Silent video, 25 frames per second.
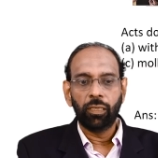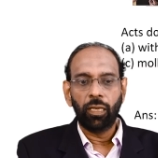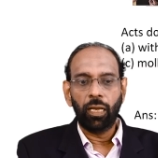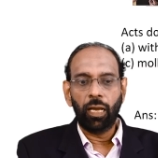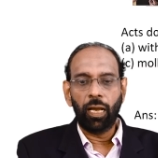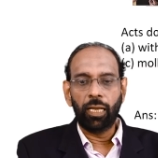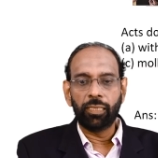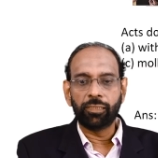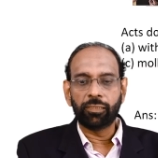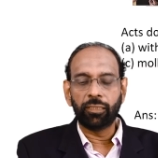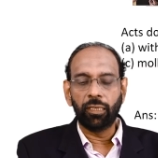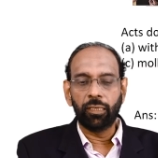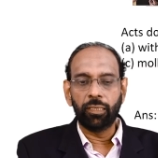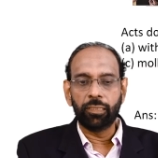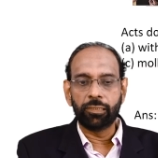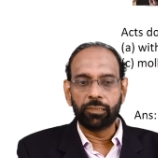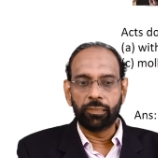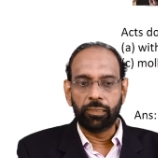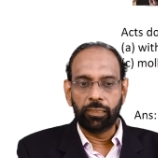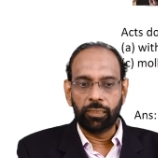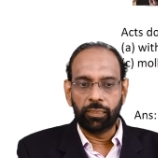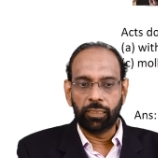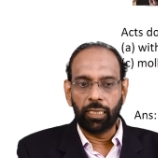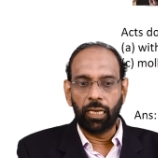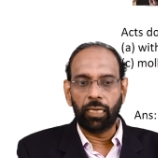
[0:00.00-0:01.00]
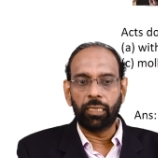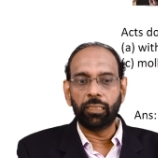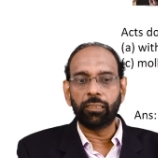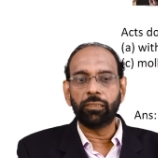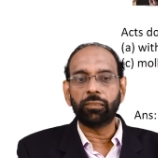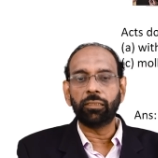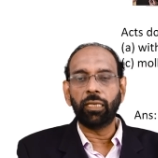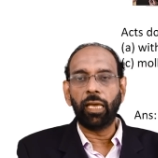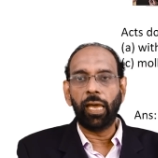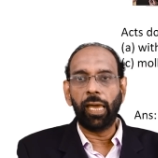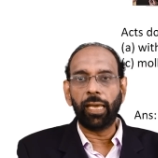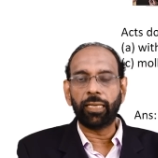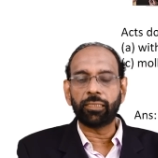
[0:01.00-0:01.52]
Answer is D, that is
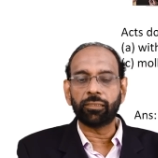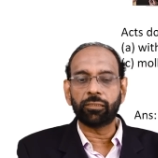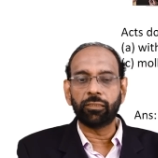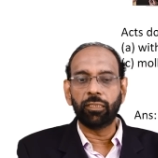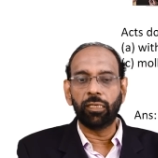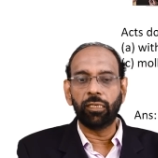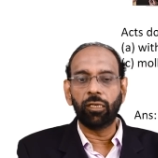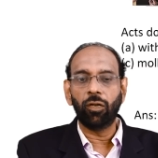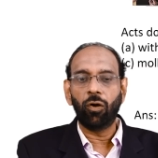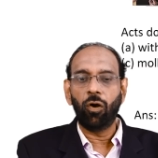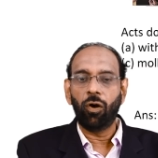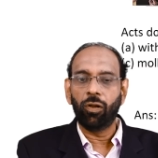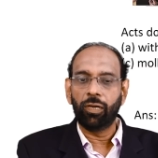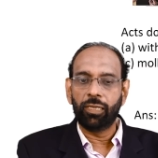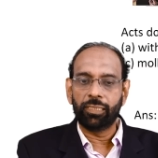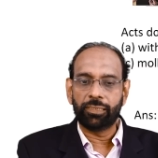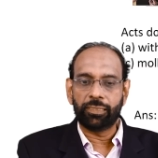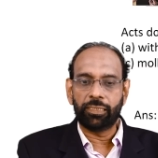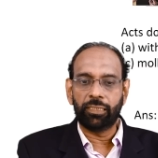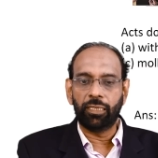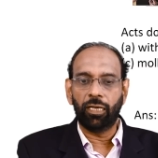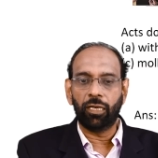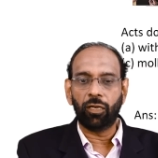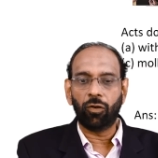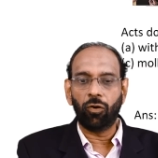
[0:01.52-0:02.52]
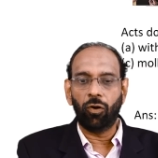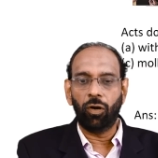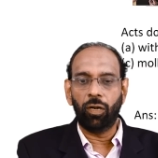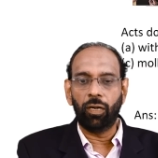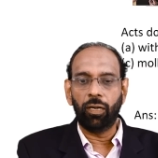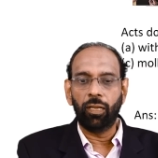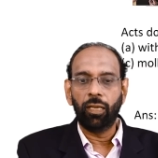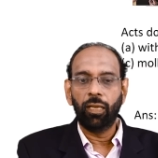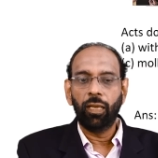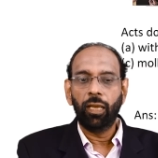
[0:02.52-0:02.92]
acts done honestly are called